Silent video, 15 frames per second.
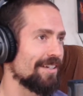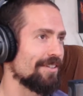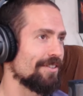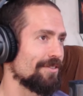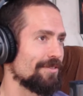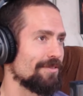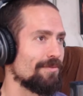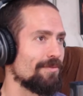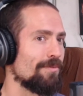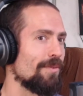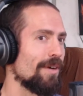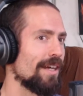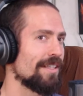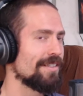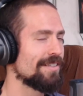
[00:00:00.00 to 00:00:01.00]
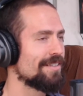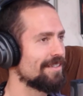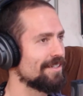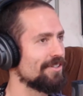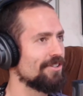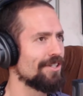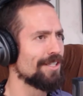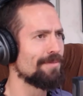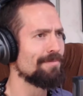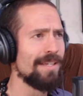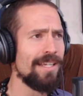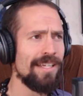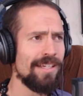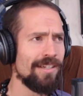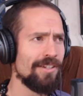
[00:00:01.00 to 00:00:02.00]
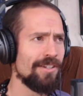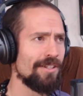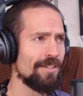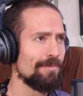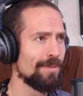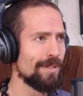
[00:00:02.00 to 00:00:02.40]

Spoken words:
who wants to just be a good